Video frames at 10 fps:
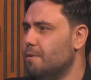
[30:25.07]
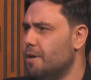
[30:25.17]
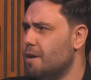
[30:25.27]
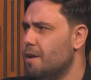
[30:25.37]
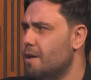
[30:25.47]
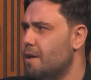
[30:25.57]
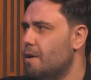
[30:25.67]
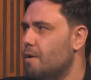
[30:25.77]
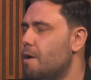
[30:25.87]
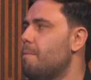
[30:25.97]
Like
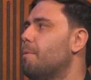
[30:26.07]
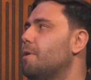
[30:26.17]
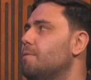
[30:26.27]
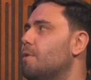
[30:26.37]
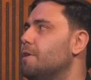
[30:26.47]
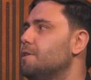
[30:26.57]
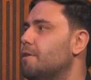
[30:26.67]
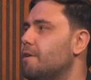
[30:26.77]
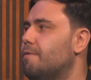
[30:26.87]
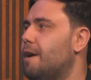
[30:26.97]
I remember when I was a
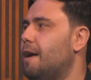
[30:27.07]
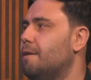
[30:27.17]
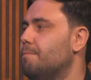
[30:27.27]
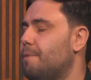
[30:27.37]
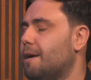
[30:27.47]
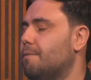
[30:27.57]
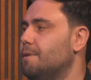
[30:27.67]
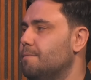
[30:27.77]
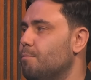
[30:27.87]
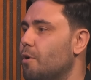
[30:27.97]
United fan back
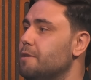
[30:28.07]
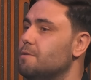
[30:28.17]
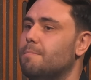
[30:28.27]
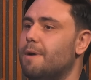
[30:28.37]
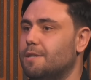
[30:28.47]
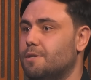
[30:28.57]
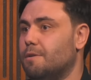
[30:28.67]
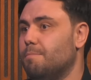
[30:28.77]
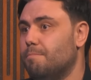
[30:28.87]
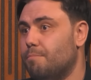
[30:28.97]
when Moyes was the manager,
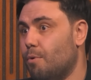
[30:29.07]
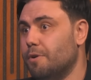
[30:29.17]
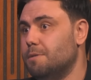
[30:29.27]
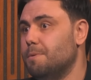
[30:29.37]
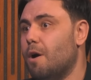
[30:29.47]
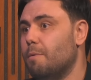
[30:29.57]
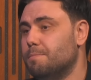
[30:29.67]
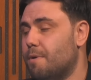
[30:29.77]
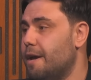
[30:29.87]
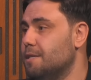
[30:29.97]
and pundits be always
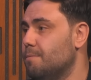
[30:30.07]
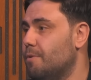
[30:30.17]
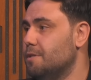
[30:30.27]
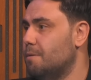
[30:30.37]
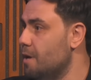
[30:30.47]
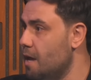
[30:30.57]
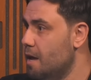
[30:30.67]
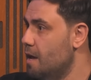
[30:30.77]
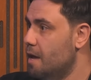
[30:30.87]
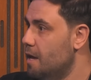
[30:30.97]
praising Moyes, and I'm like,
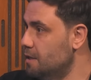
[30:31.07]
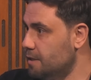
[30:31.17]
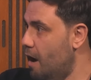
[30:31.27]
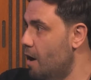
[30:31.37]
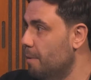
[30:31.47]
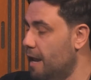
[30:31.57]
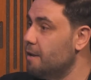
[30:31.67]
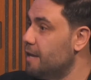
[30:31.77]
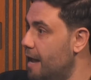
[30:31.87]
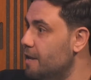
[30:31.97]
he's terrible, and
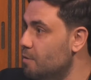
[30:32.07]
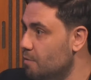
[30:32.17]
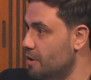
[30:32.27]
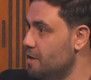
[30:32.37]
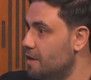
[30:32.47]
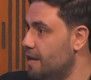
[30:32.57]
it get you like.